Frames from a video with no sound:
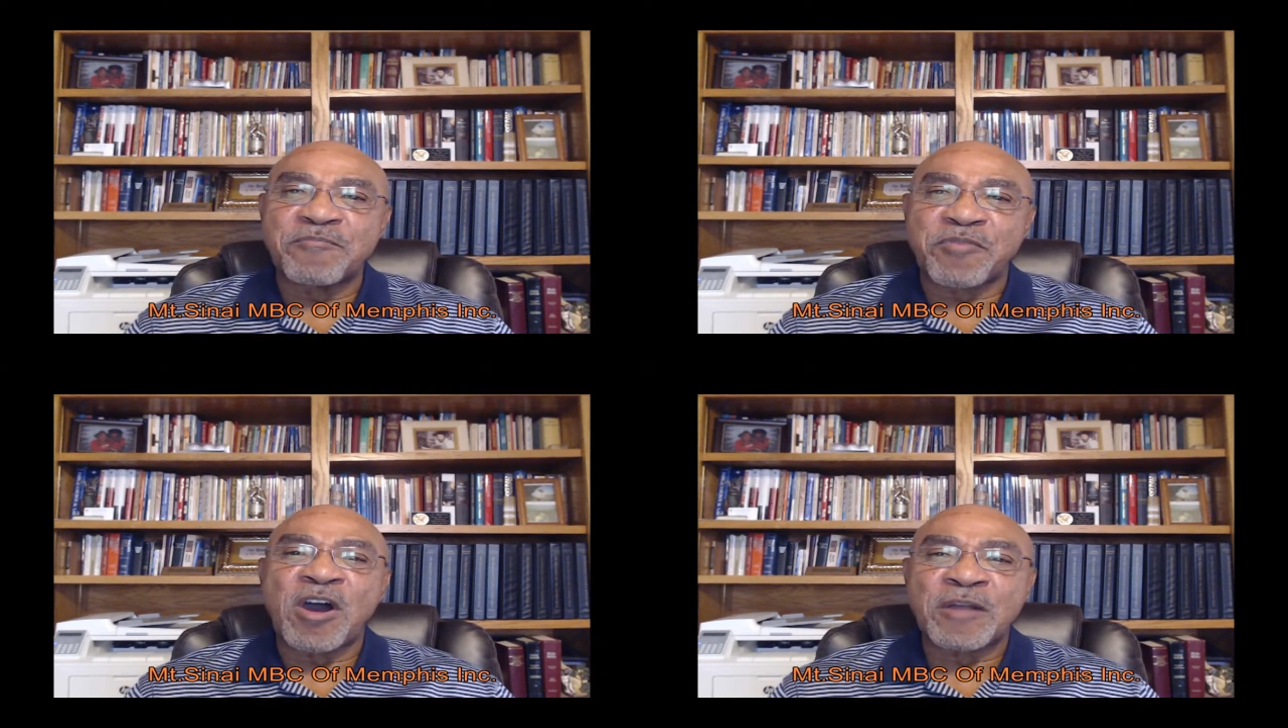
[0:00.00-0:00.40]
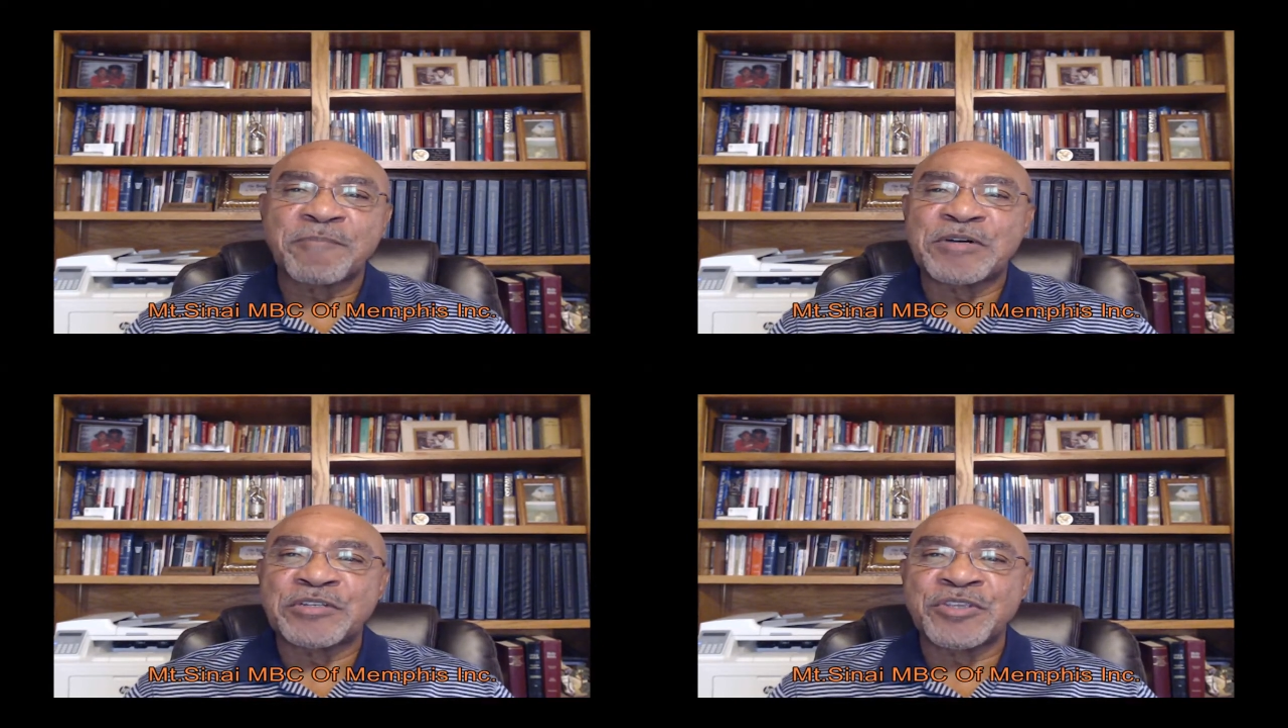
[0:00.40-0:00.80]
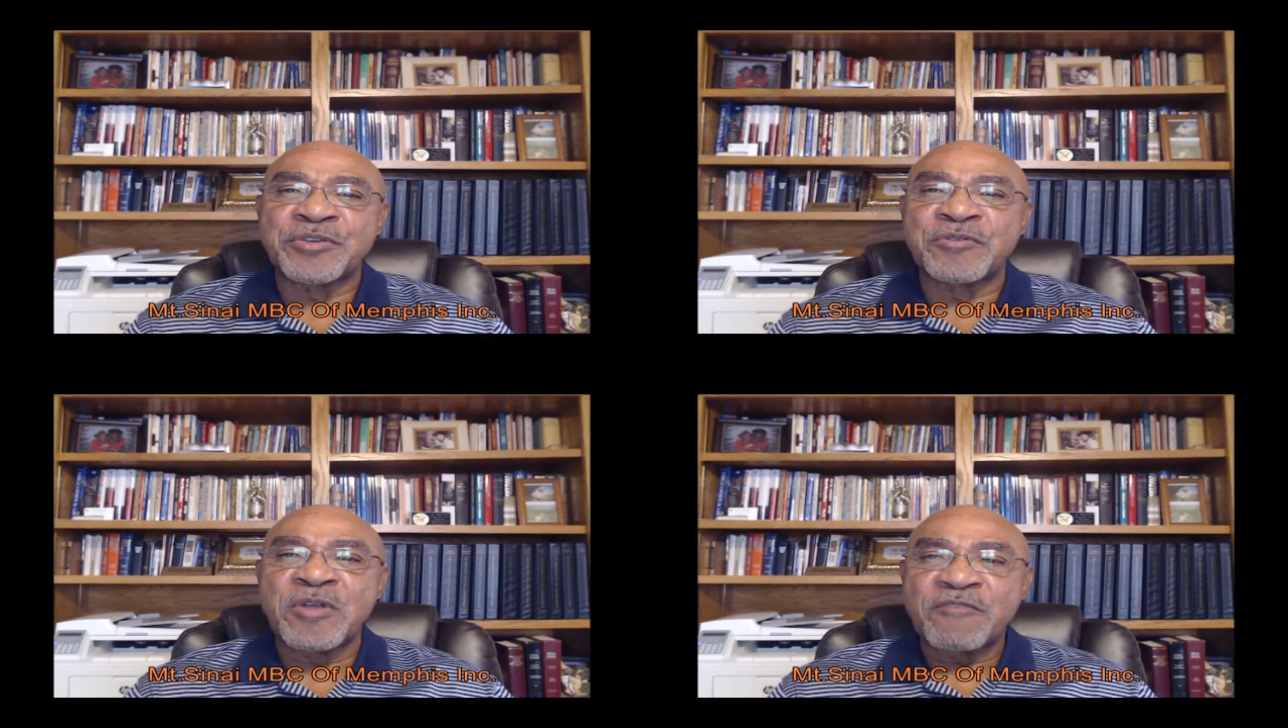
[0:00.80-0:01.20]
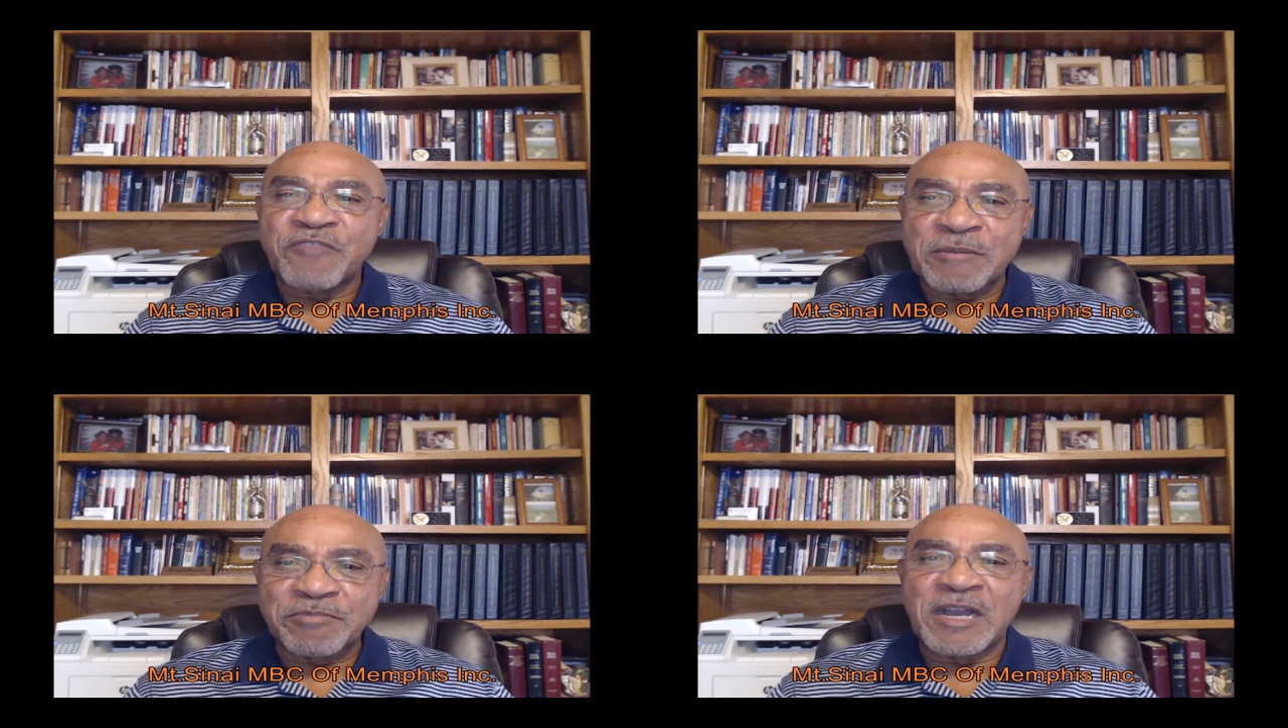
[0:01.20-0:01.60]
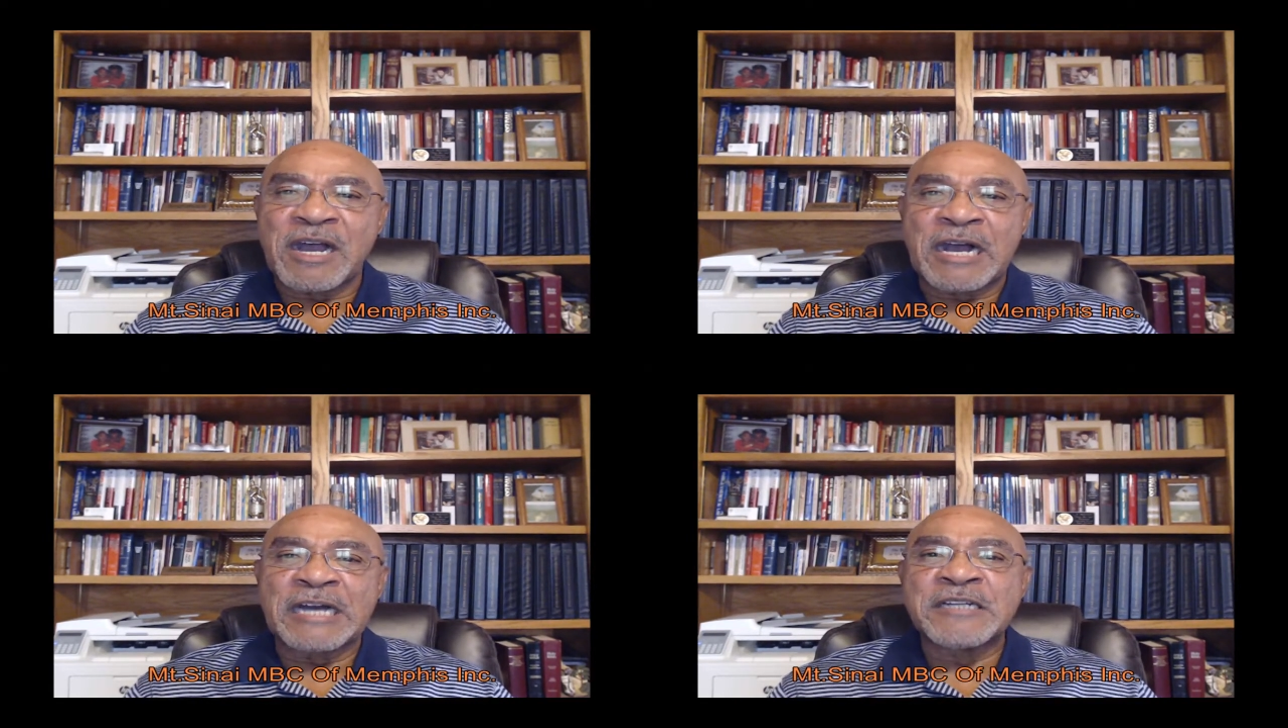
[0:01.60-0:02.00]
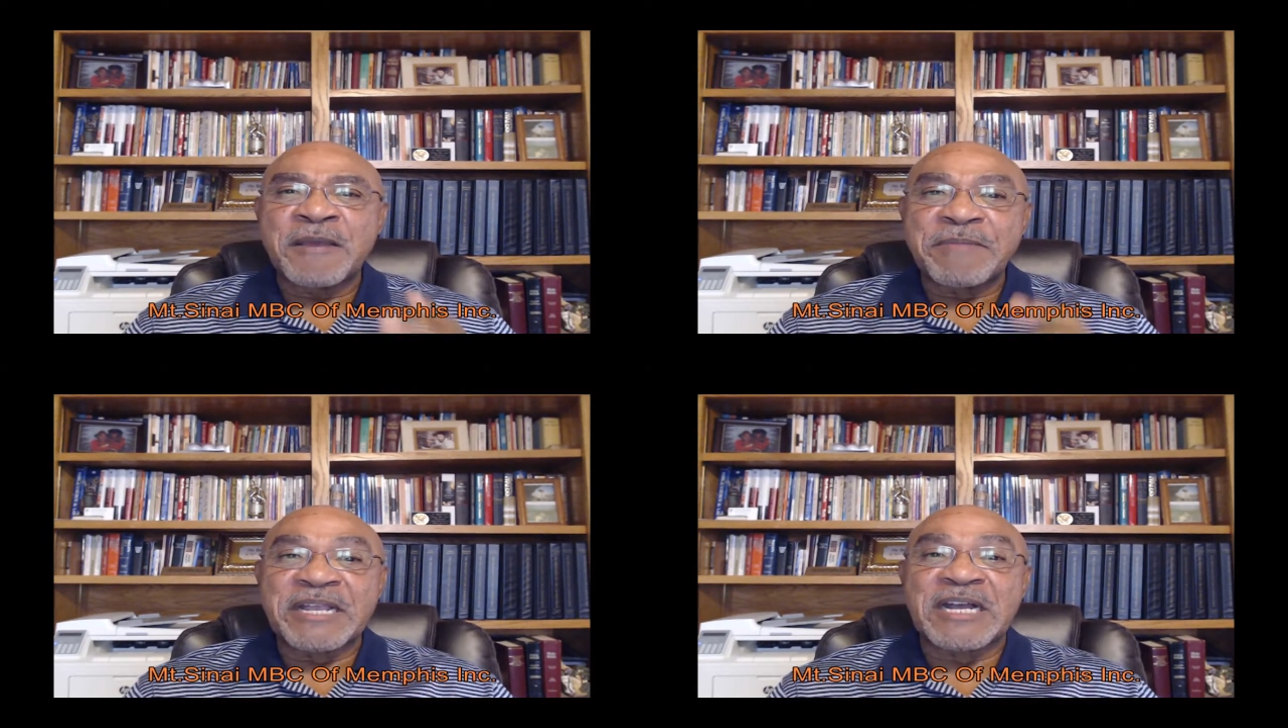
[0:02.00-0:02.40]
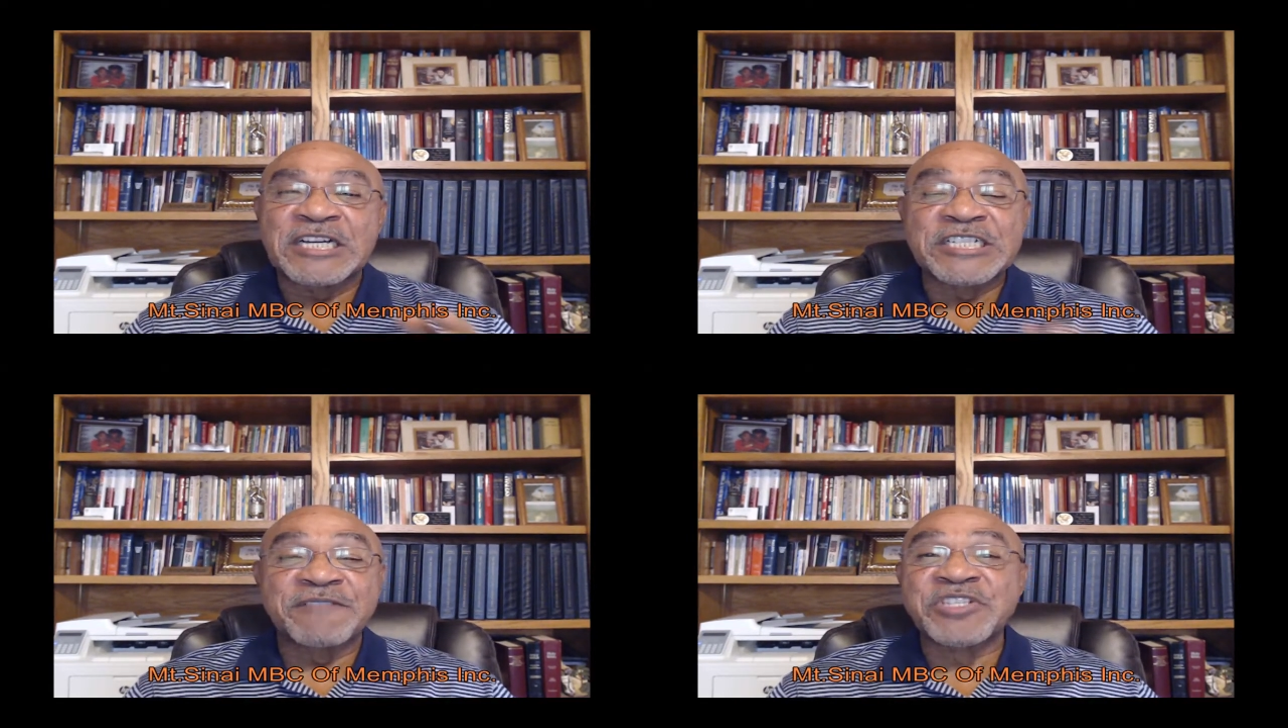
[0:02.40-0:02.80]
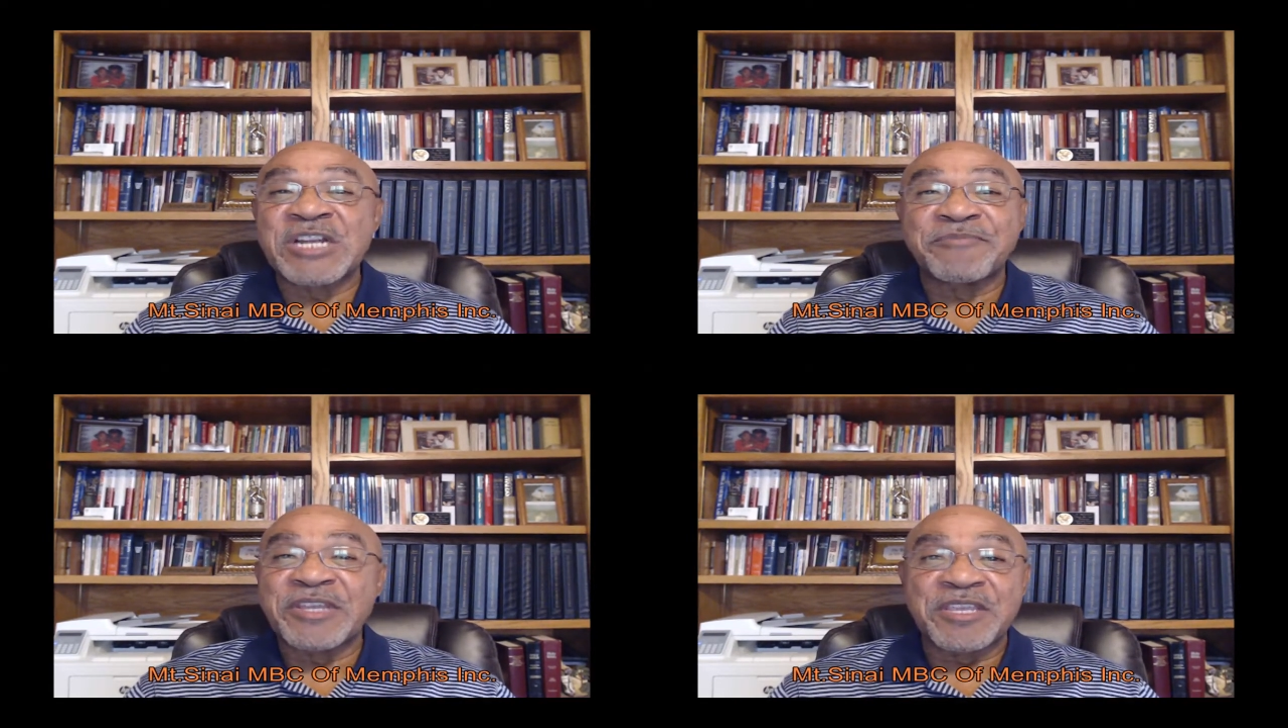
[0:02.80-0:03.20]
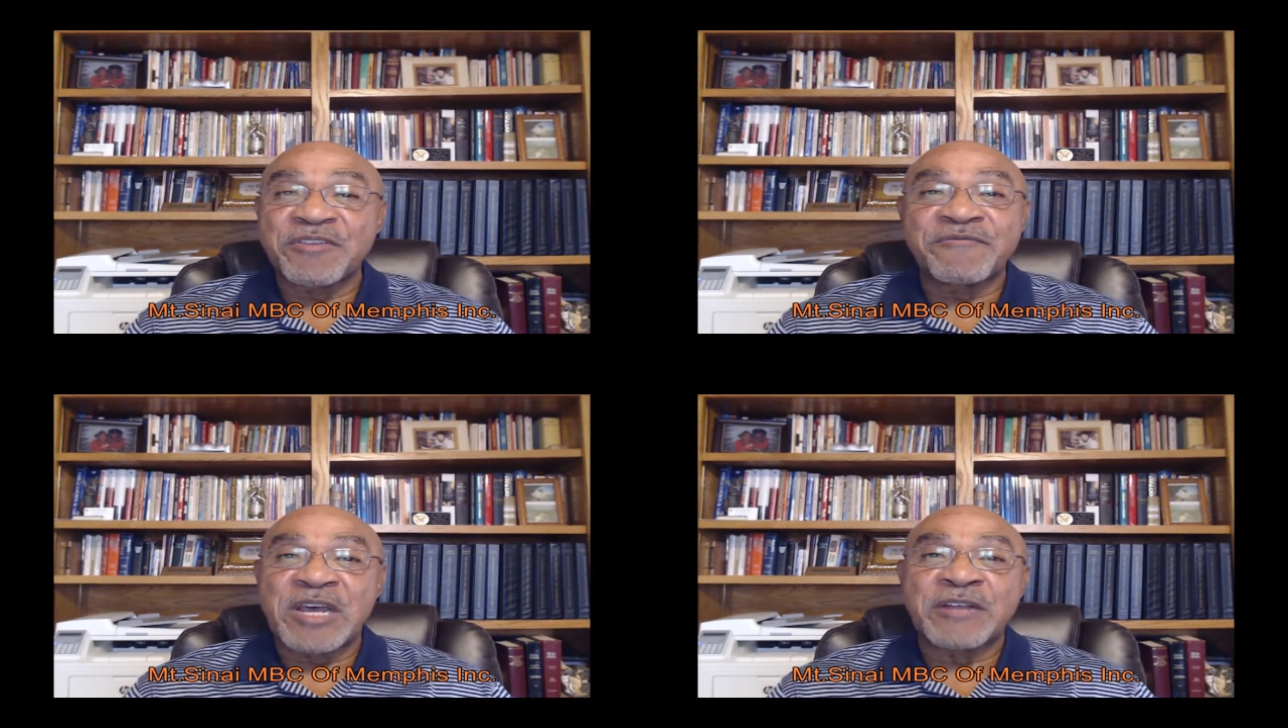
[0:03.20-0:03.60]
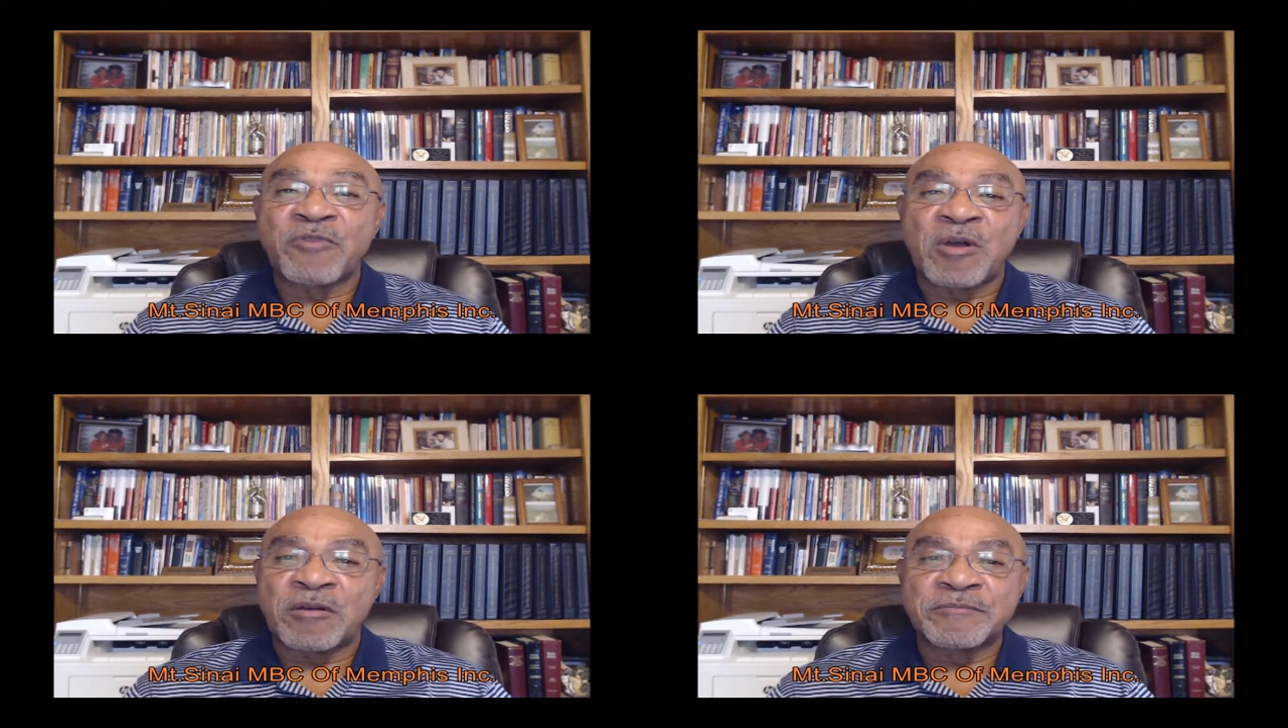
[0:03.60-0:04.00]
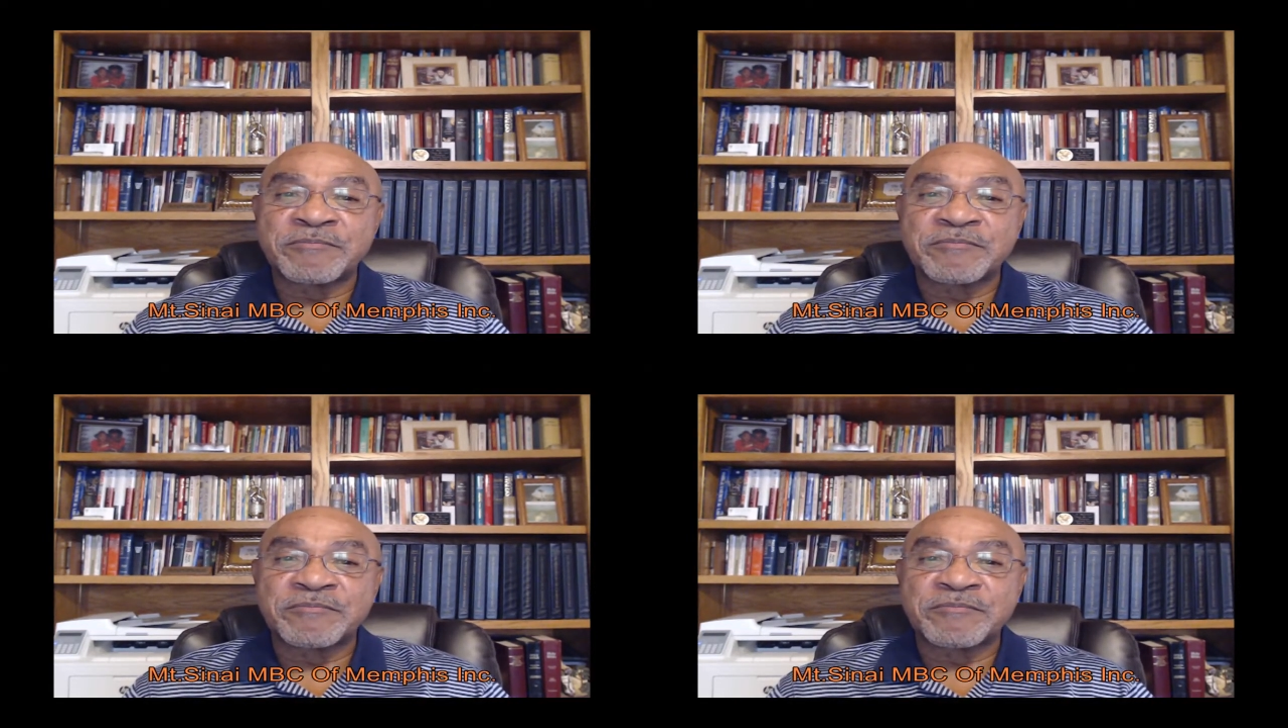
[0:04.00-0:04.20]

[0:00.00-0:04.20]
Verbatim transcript: brought upon you from God because of something you've done wrong.